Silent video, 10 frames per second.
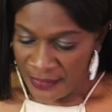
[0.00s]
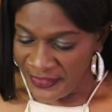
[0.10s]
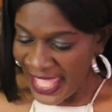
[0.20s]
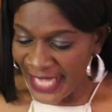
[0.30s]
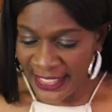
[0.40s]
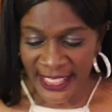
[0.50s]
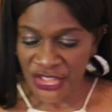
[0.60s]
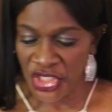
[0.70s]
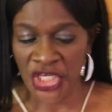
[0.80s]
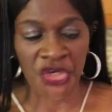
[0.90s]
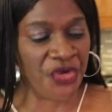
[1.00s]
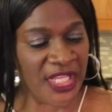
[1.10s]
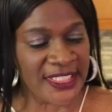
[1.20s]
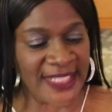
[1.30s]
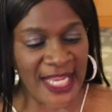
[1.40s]
The added
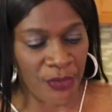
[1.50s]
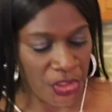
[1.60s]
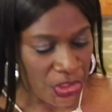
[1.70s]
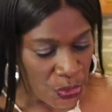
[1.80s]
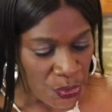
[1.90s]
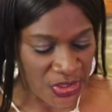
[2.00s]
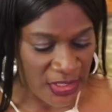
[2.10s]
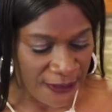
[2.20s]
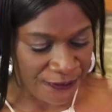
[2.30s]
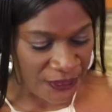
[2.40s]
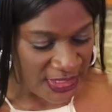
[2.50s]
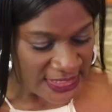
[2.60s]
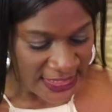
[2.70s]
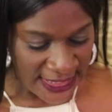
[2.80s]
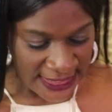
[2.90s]
ingredients that I'm going to use today for
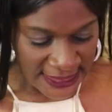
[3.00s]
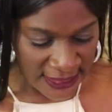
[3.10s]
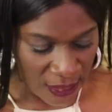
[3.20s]
this is